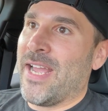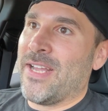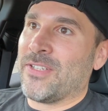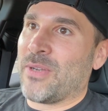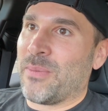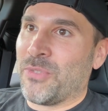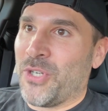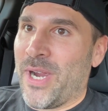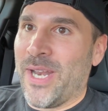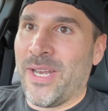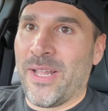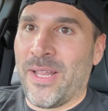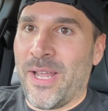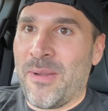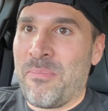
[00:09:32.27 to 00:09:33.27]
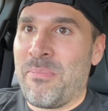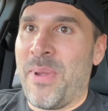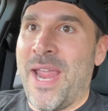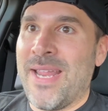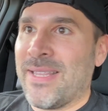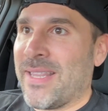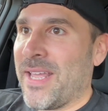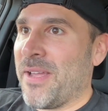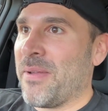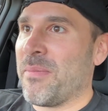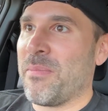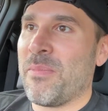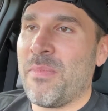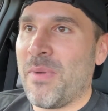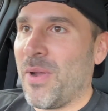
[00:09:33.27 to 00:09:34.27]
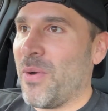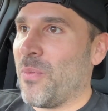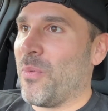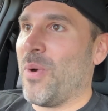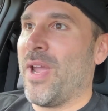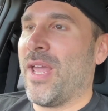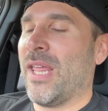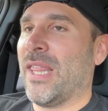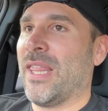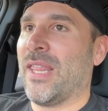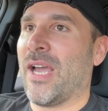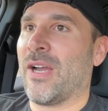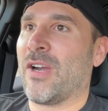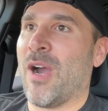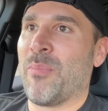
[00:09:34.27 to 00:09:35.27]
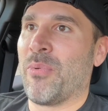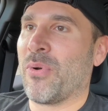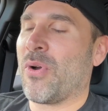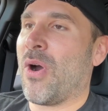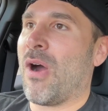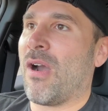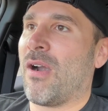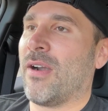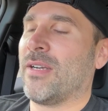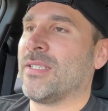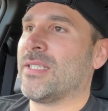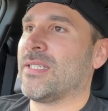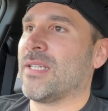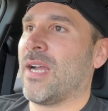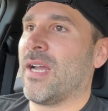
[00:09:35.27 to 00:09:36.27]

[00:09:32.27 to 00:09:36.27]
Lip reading: So I'm trying to like bait them with a couple cards,